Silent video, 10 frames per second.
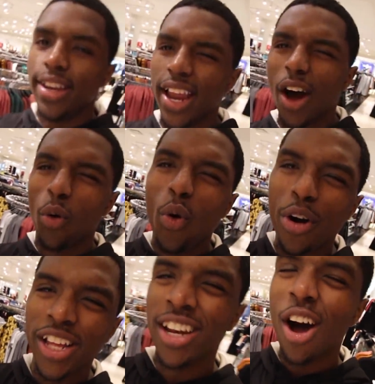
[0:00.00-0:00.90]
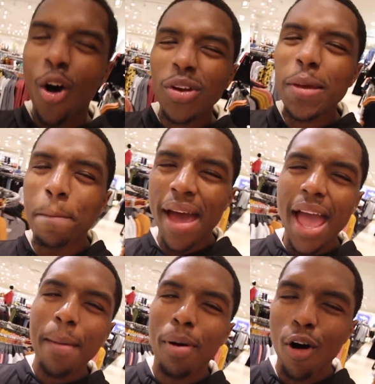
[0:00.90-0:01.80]
Now warning, the only
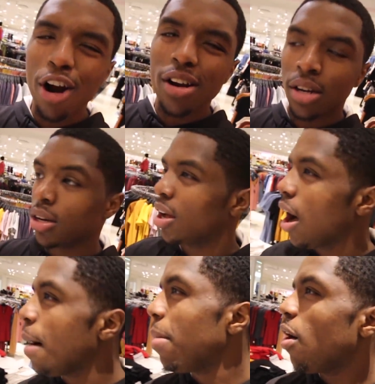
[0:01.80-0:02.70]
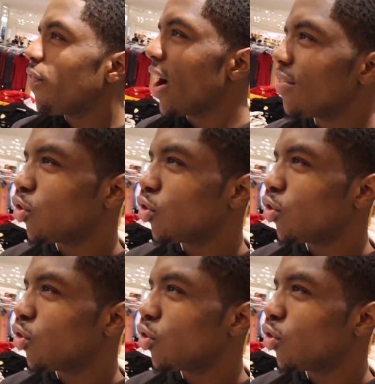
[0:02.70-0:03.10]
bad part about Forever